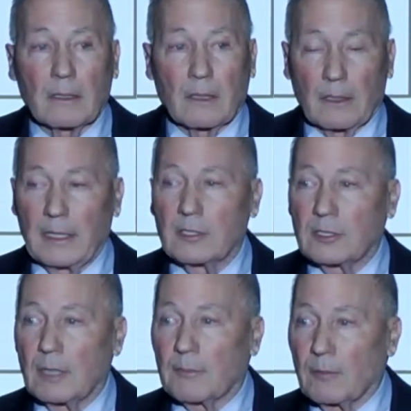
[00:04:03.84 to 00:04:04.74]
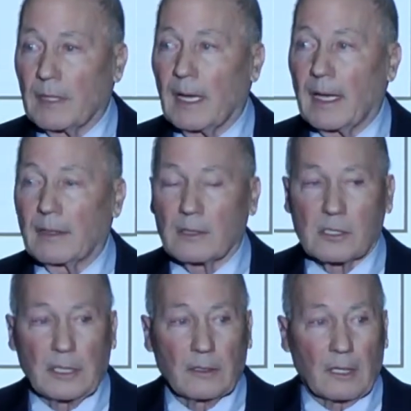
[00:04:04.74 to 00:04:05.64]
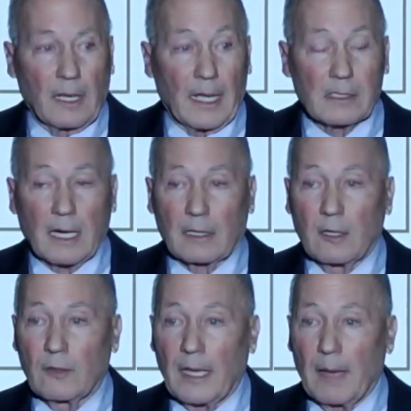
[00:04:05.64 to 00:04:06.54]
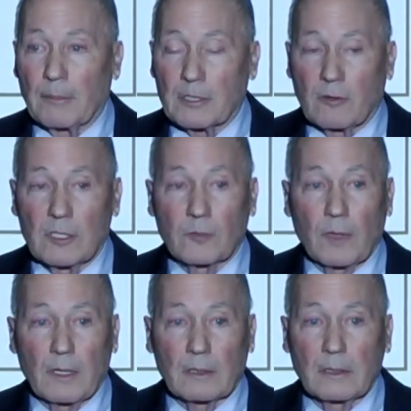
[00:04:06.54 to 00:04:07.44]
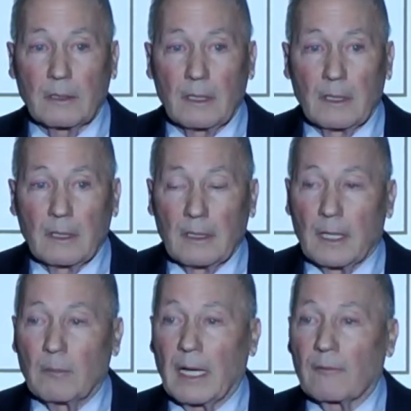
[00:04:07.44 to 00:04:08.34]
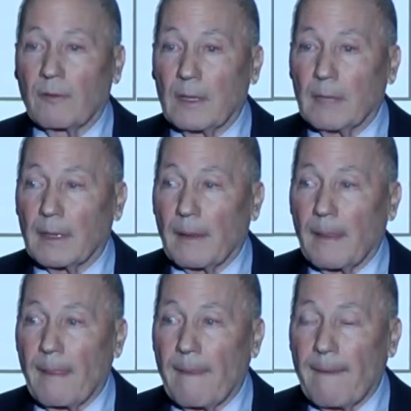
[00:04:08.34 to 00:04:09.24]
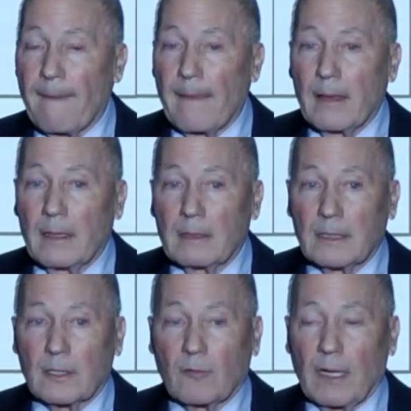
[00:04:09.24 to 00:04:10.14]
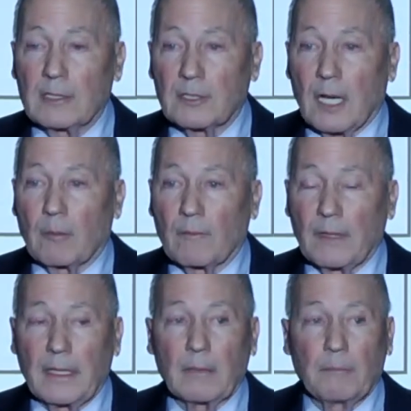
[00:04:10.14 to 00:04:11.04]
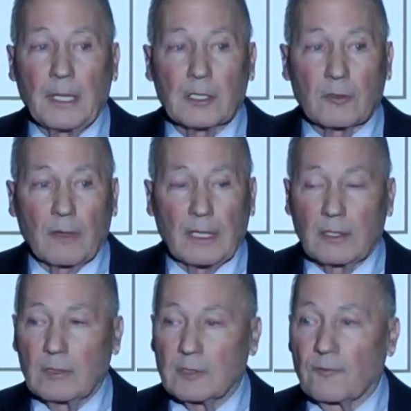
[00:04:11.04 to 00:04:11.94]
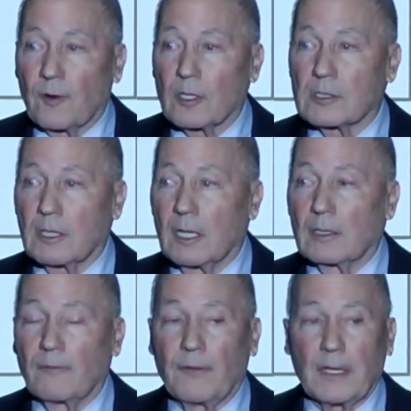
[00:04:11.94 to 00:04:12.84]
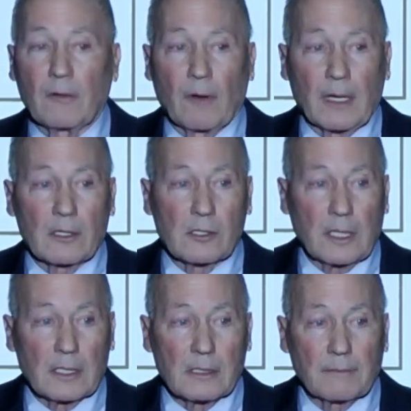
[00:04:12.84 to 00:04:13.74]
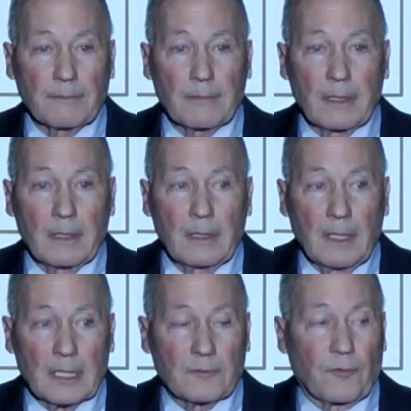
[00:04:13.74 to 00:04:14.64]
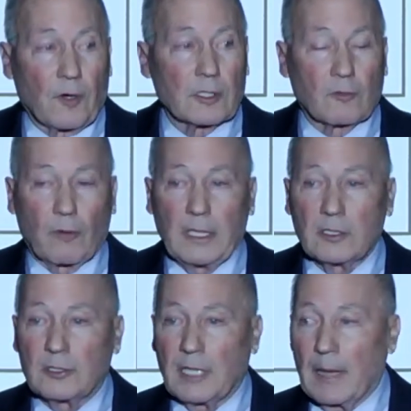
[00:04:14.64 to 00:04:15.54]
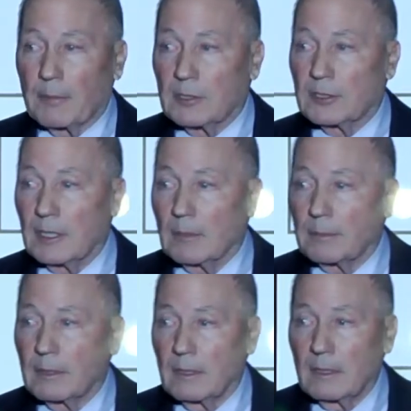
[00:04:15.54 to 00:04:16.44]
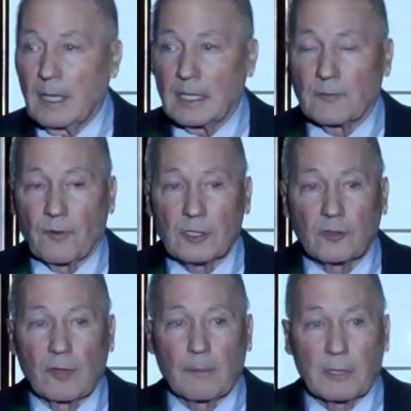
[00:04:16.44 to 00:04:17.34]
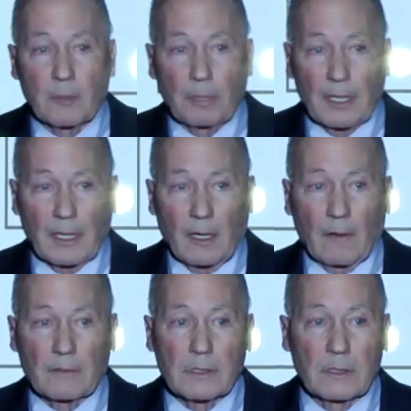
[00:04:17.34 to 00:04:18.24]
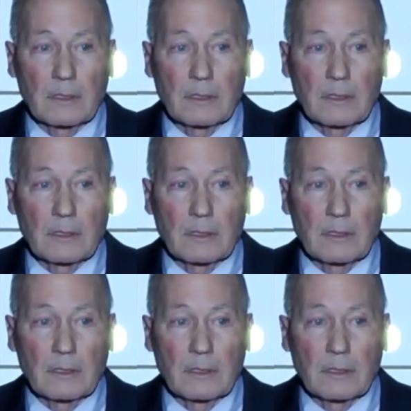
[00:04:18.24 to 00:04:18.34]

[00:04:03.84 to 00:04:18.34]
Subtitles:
the leadership that we had in the senior class, our co-captains, Chris Welton and Mike Fleming, did a great job of leading Peachtree to its first undefeated regular season, its first region championship, and its first trip to the playoffs.